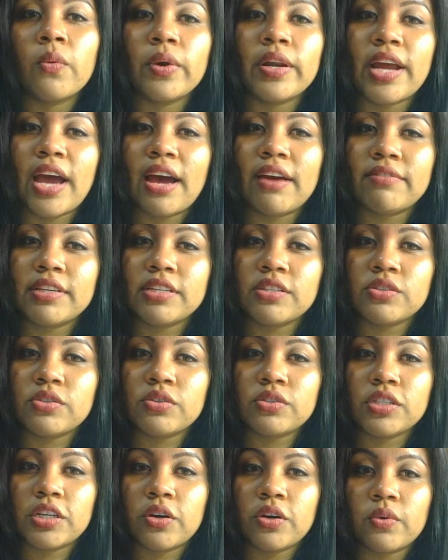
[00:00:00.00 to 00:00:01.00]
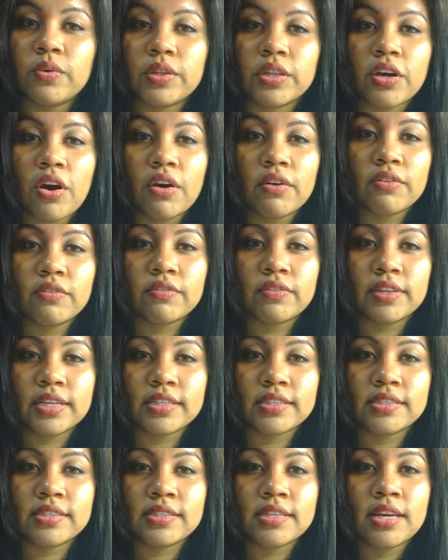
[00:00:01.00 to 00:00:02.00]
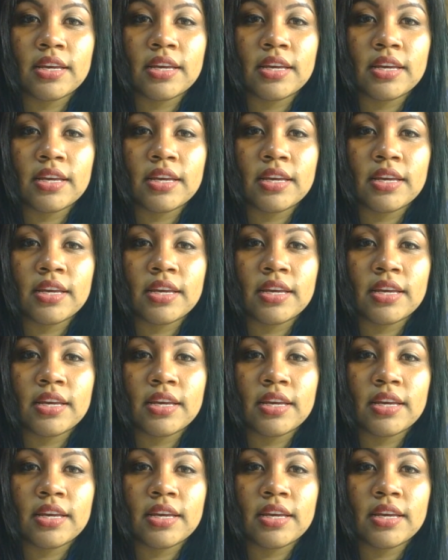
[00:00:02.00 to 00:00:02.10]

When having to deal with conflicts,